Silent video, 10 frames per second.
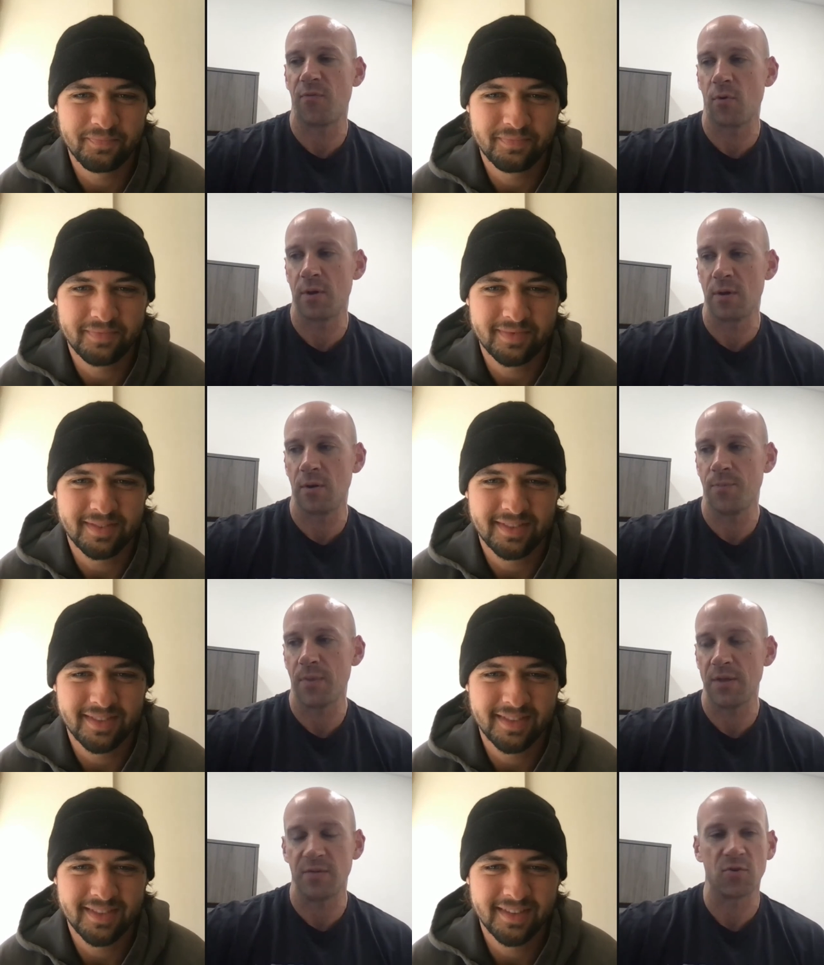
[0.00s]
Speaker 1: for you
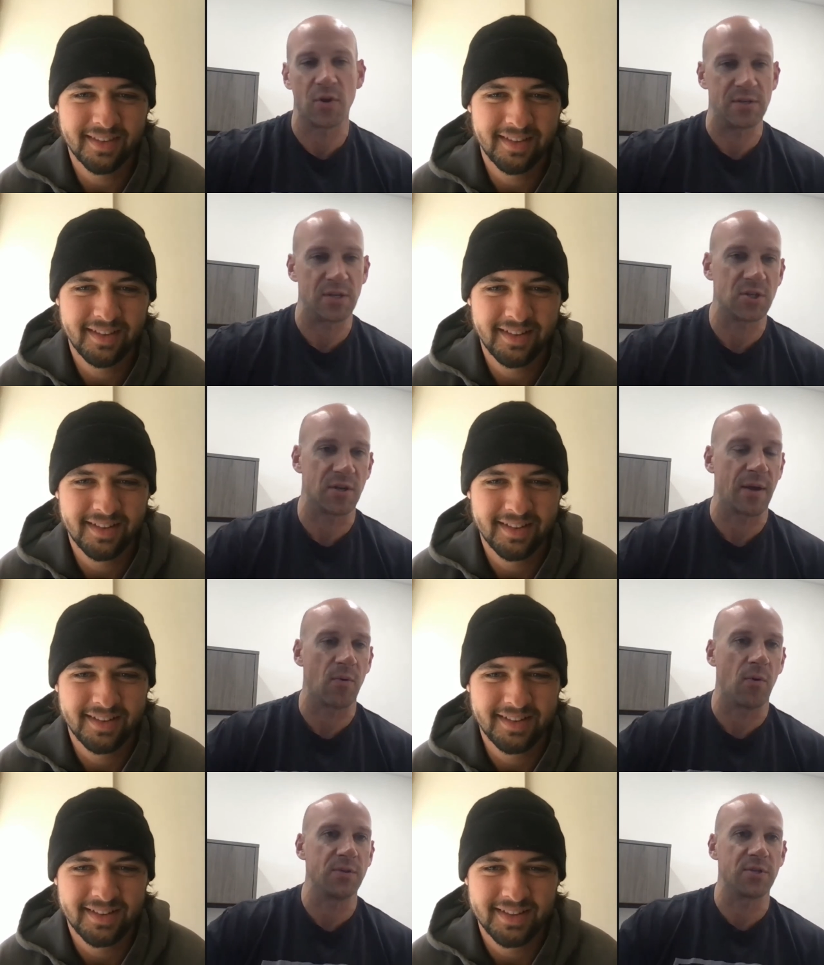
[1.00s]
as you've transitioned to that
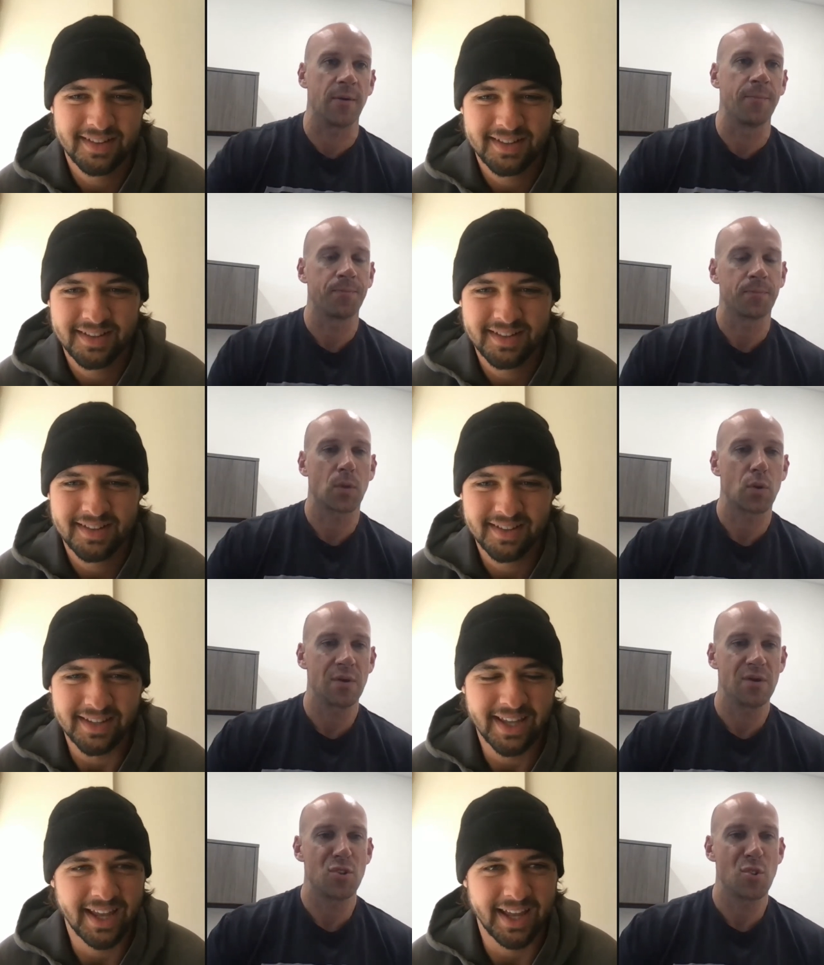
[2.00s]
role this year?
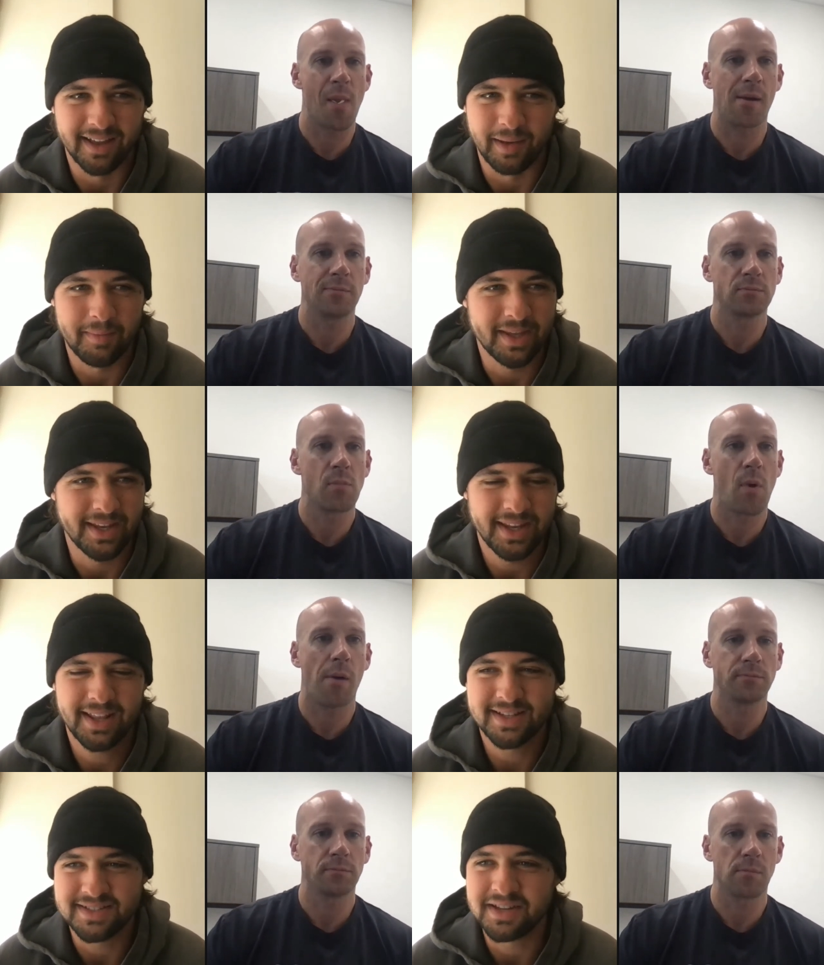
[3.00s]
Speaker 2: Yeah, I mean it
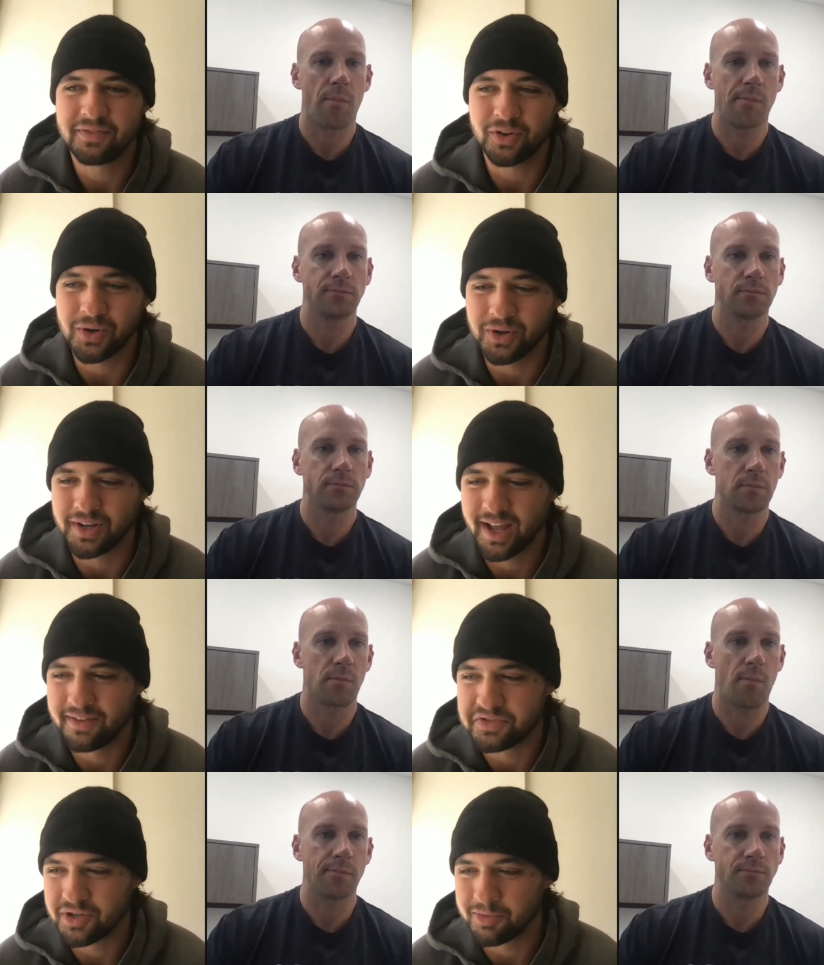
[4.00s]
is difficult, and I
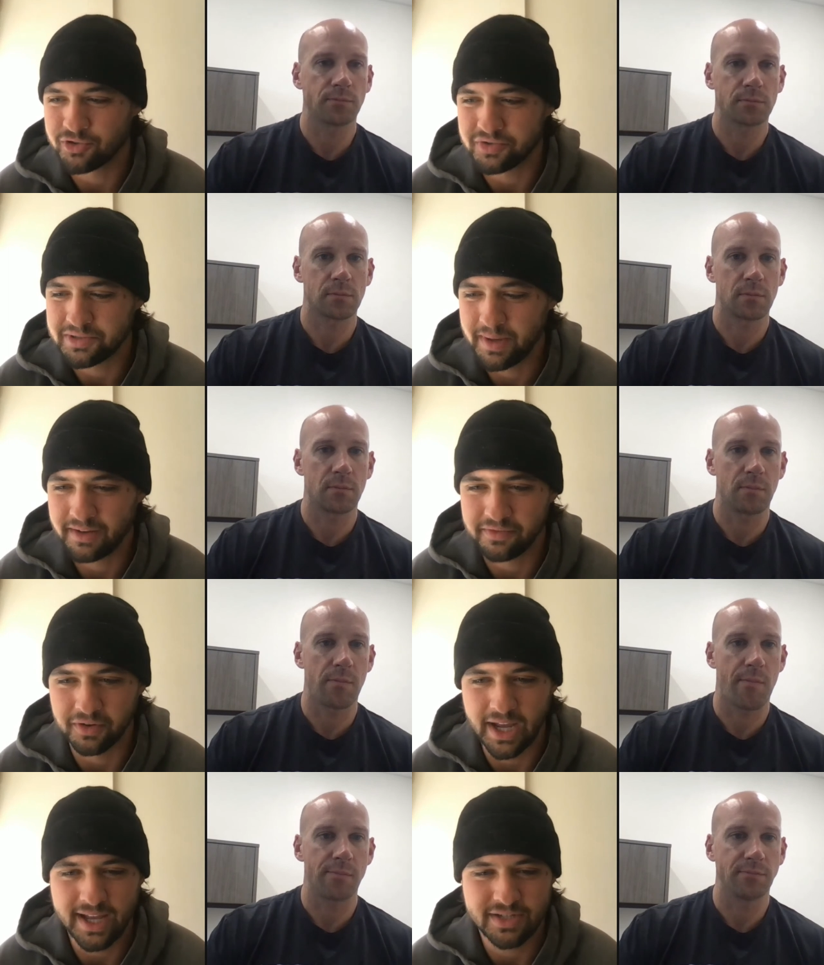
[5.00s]
have so much respect for
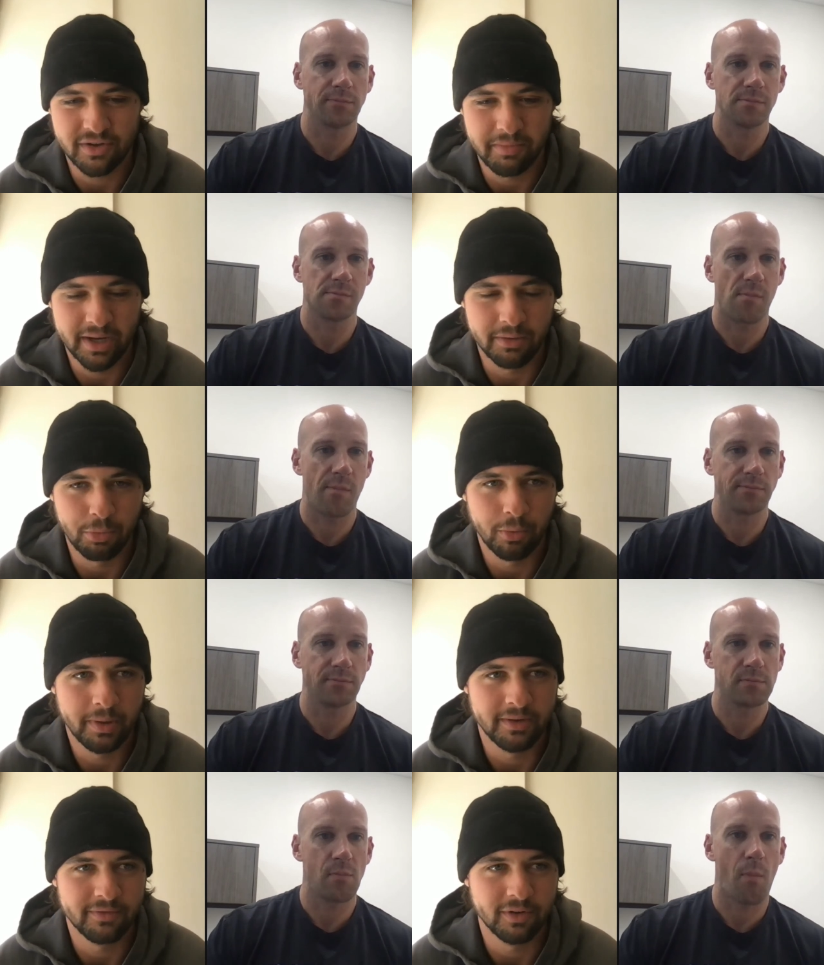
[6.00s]
guys who have been in the
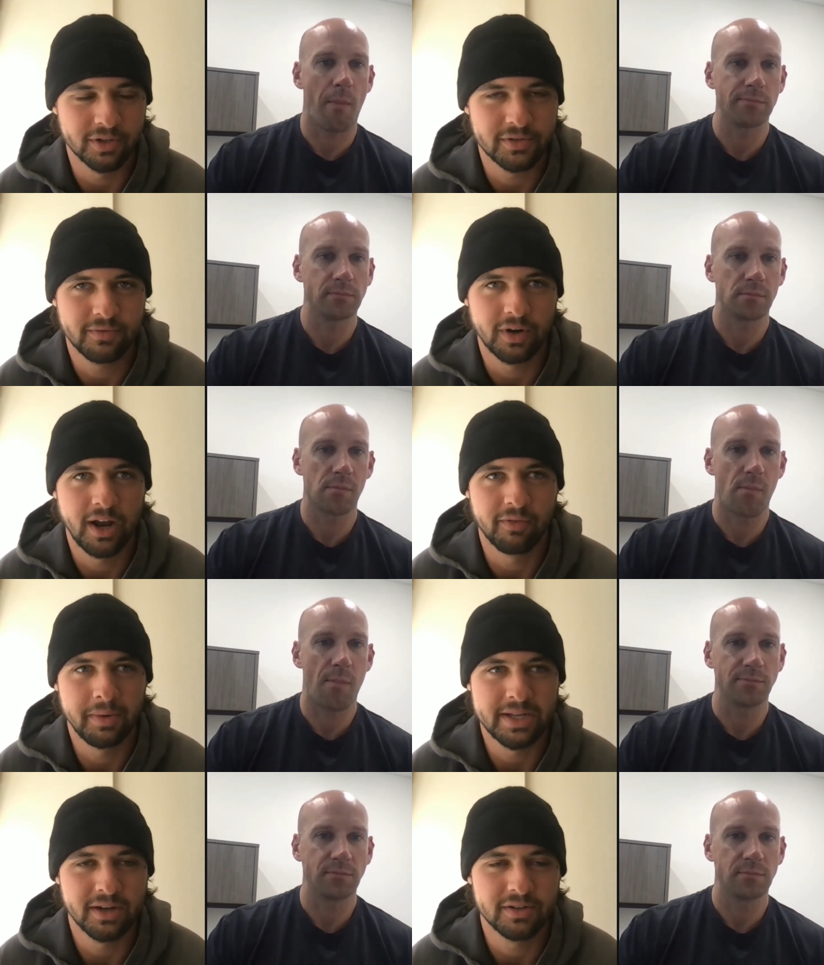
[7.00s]
bullpen for for however
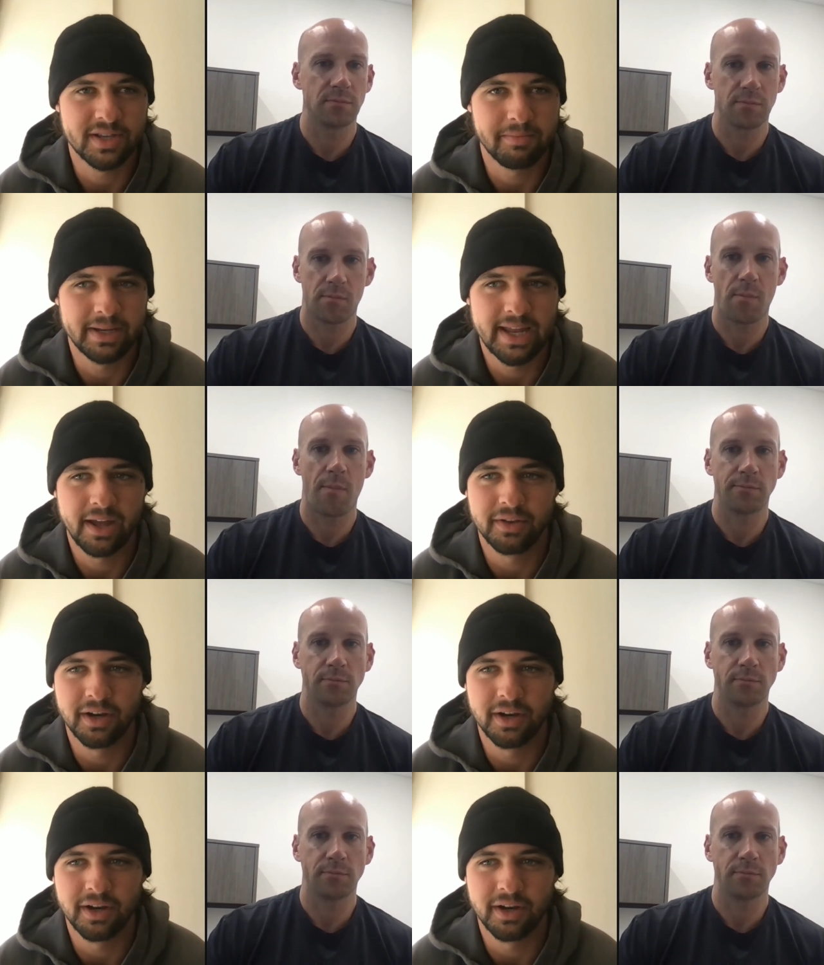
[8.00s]
many years they've been down